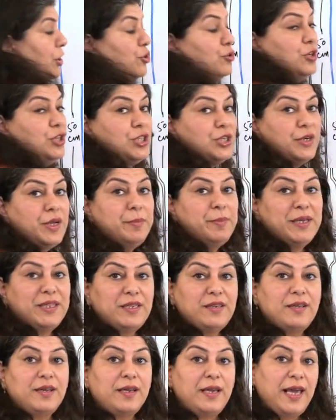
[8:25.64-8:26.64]
unitary
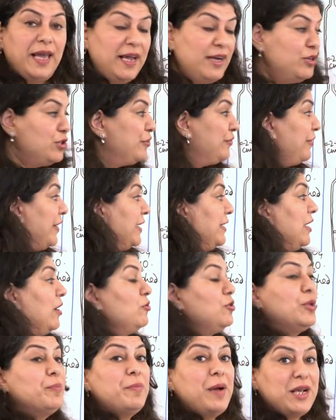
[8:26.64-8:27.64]
method again to find
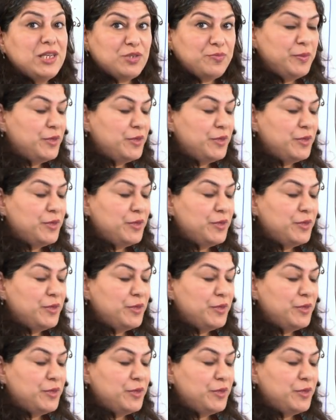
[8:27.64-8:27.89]
out the mass